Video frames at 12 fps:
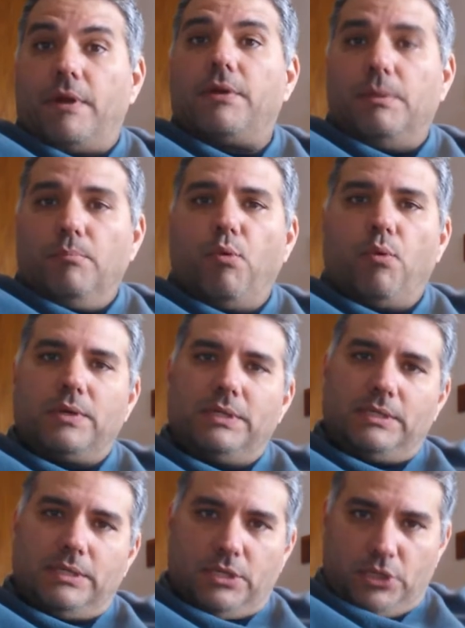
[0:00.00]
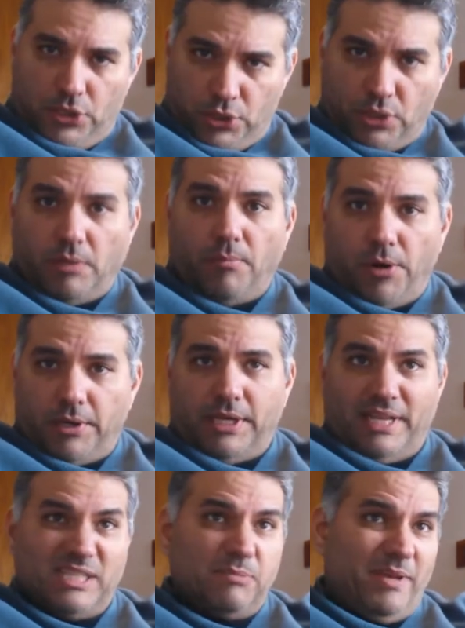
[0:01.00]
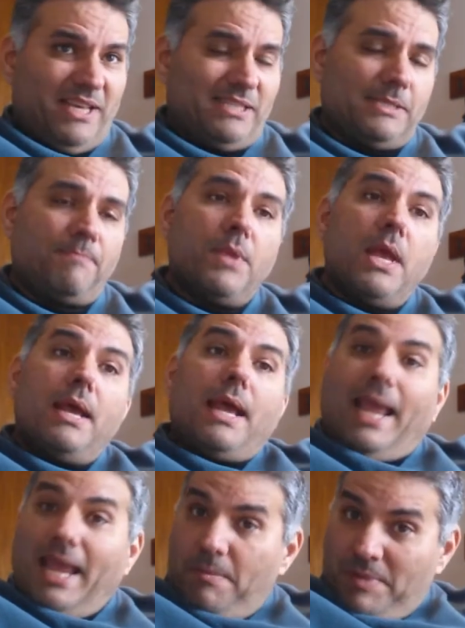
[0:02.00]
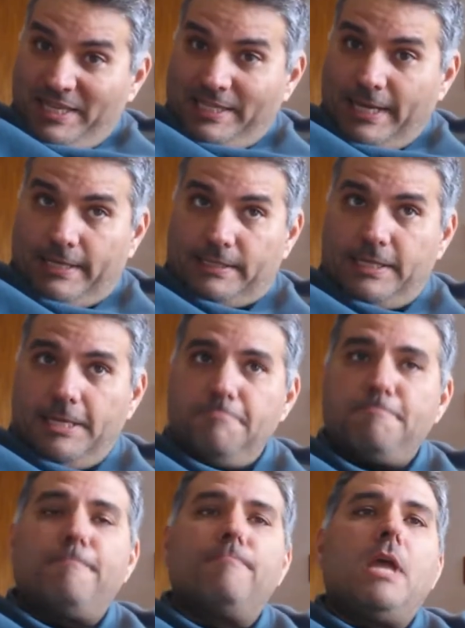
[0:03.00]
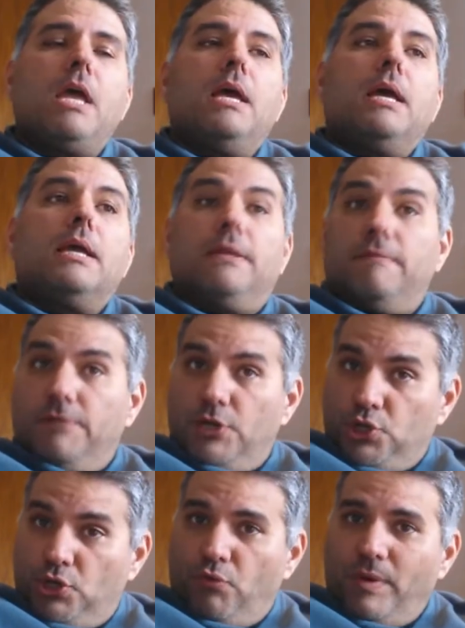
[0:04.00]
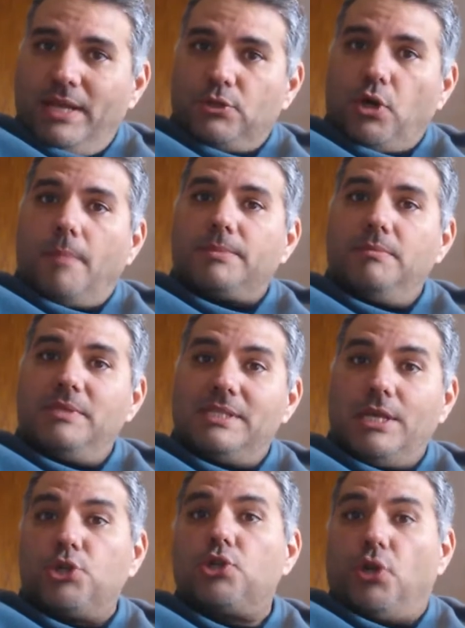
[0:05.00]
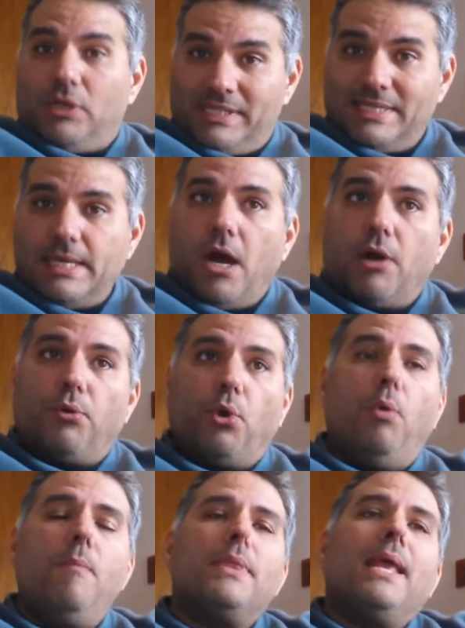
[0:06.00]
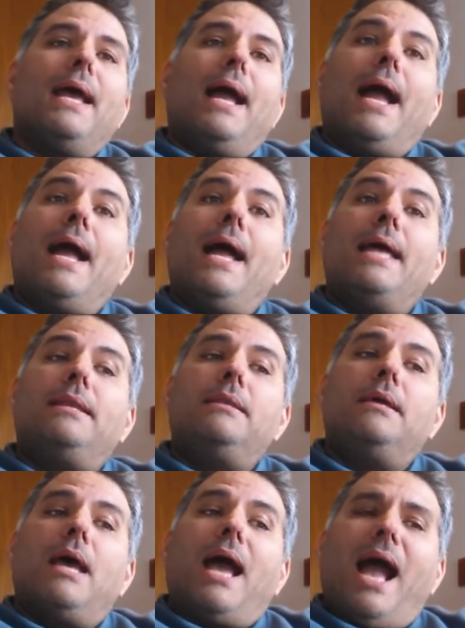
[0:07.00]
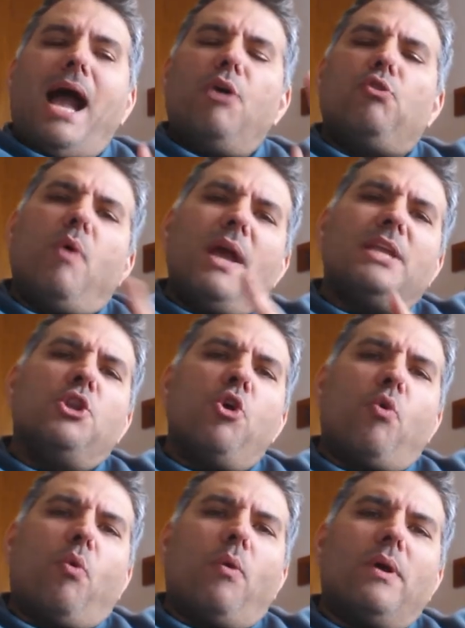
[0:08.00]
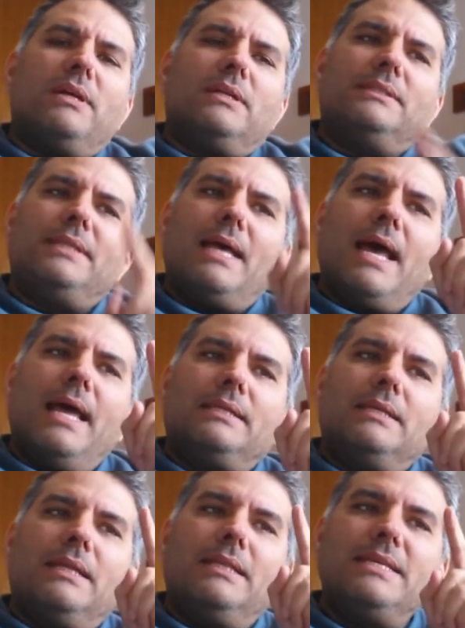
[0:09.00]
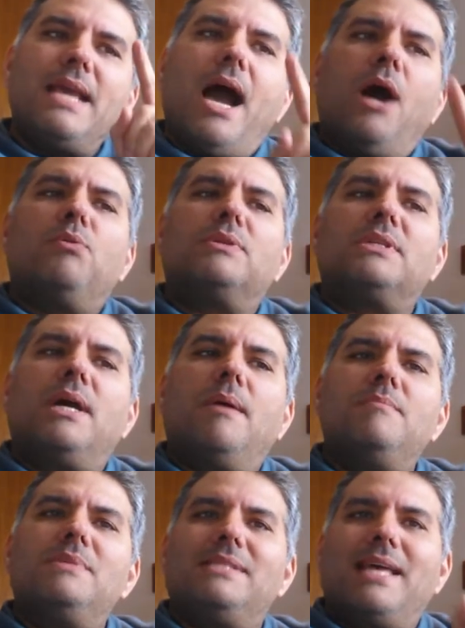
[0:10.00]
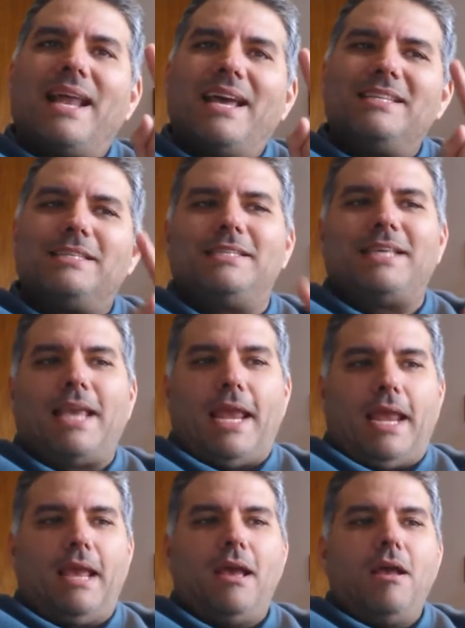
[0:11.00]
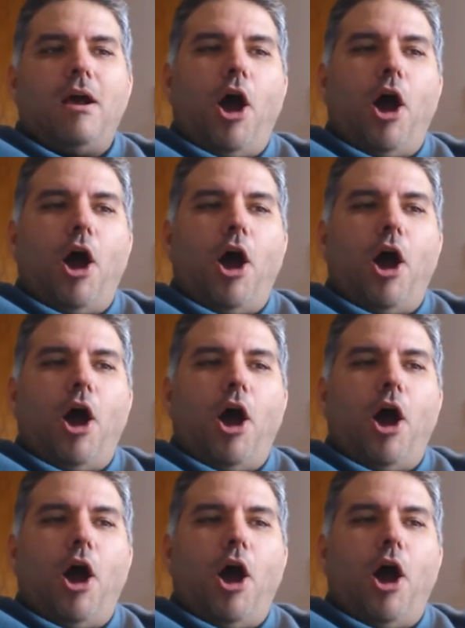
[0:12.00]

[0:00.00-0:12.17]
very important in the digital marketing space. A/B testing, conversion rate optimization or CRO, and how do I know that the outcomes that I say